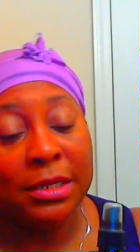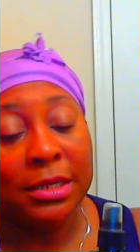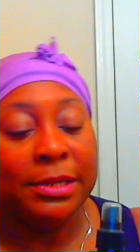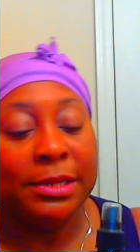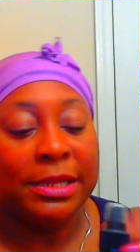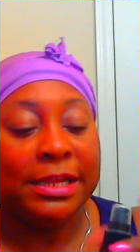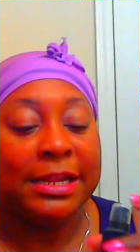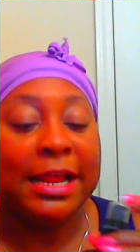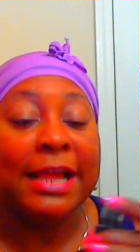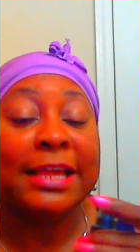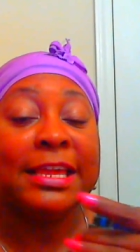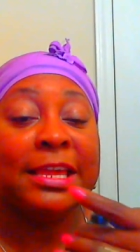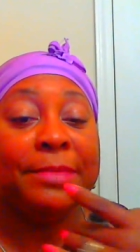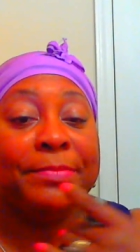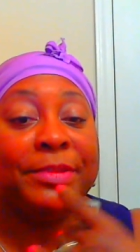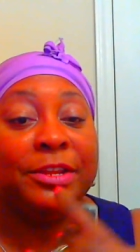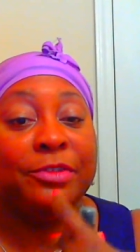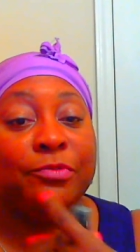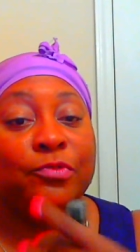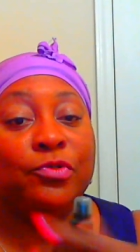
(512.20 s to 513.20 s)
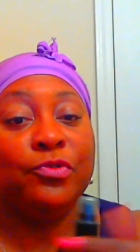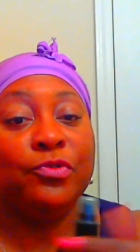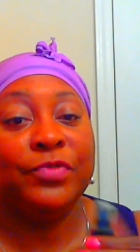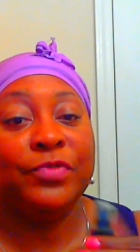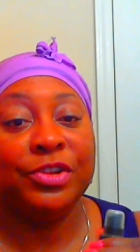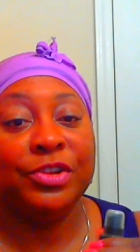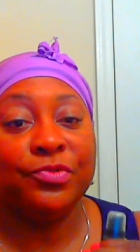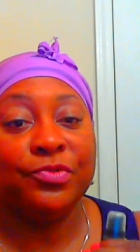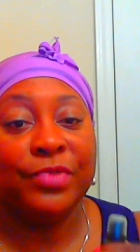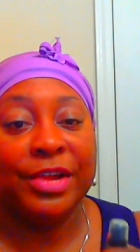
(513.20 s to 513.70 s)
And I keep it in the
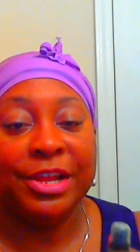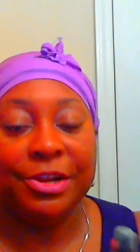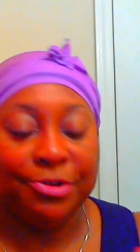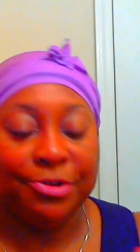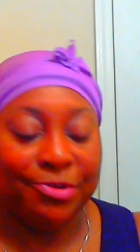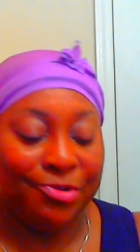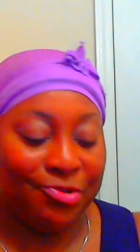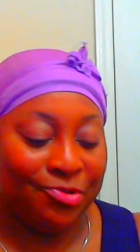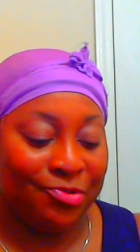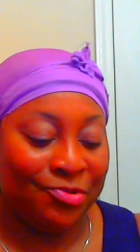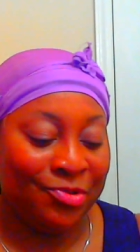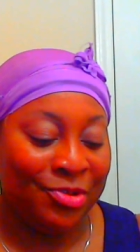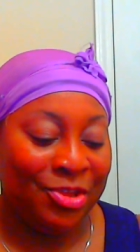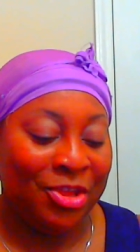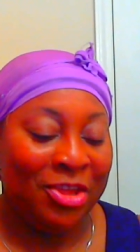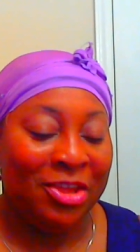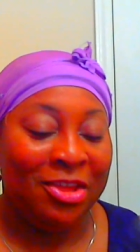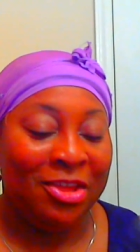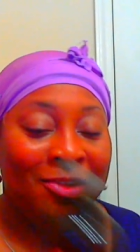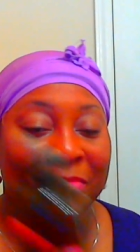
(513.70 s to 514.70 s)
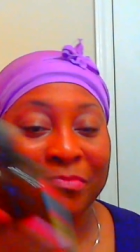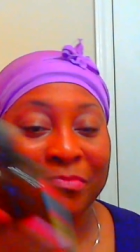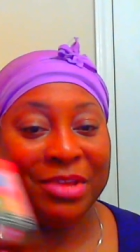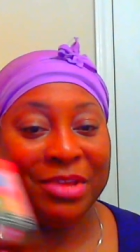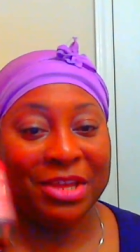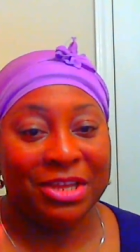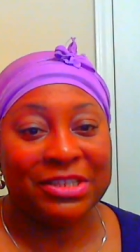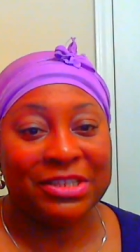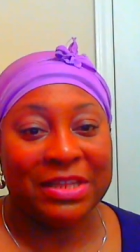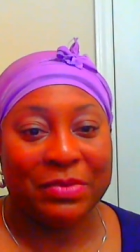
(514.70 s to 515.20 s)
refrigerator
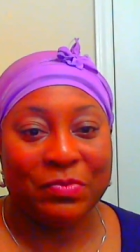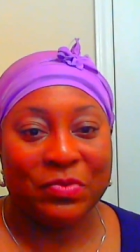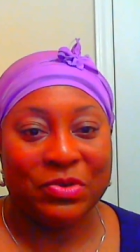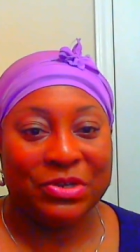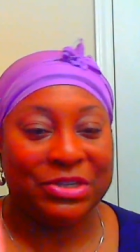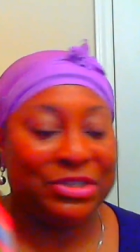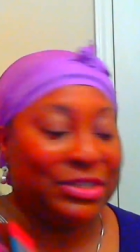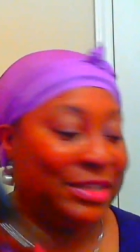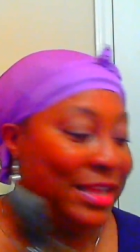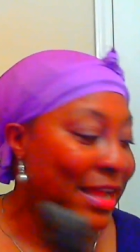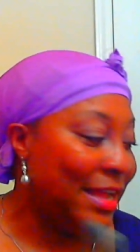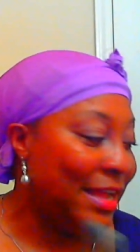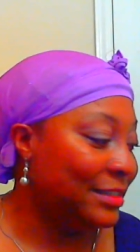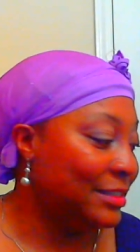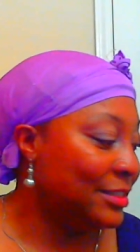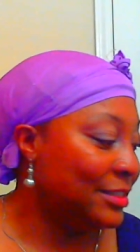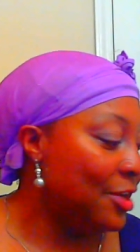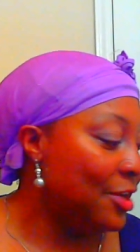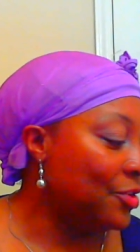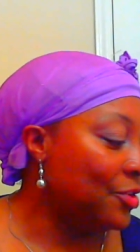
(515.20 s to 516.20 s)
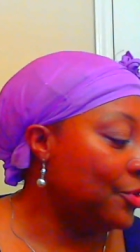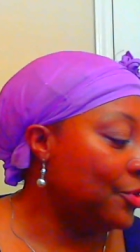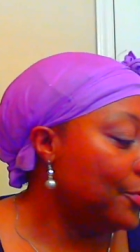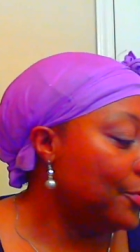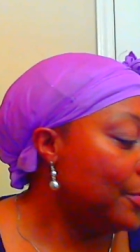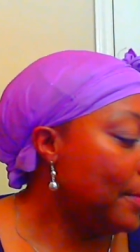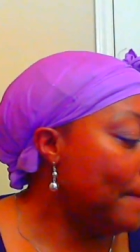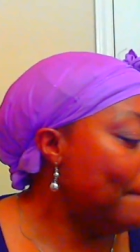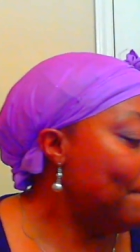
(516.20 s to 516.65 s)
because I want it to last longer.